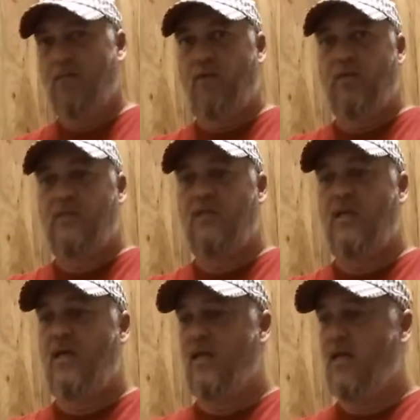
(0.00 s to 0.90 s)
Pour this
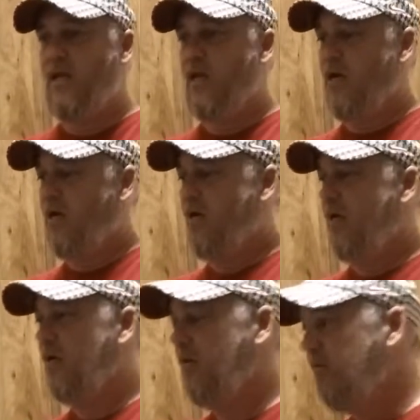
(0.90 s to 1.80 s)
thing and, uh,
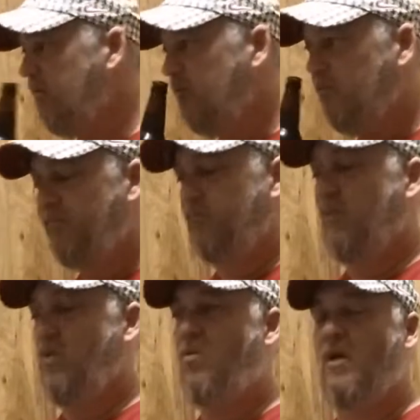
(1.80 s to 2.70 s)

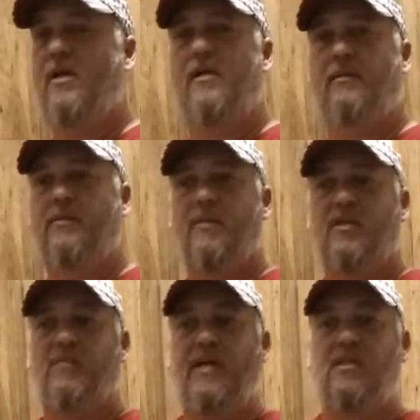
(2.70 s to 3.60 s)
ooh,
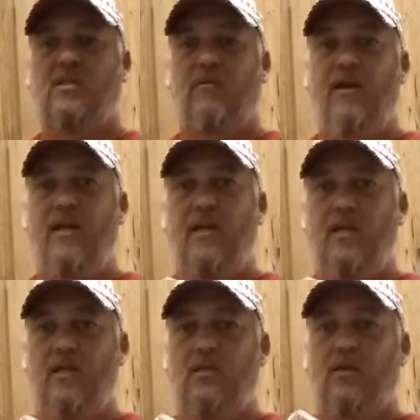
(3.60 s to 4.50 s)
smell spices already.
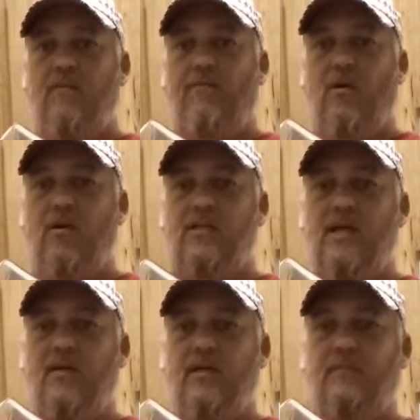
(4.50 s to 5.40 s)
Let's go ahead and pour it,
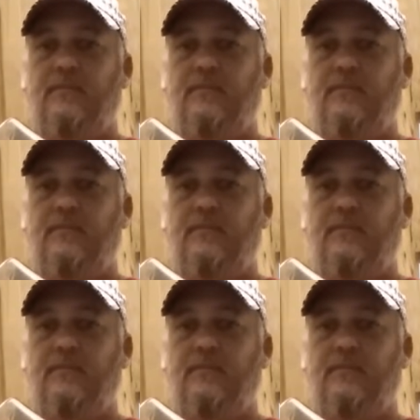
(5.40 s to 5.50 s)
shall we?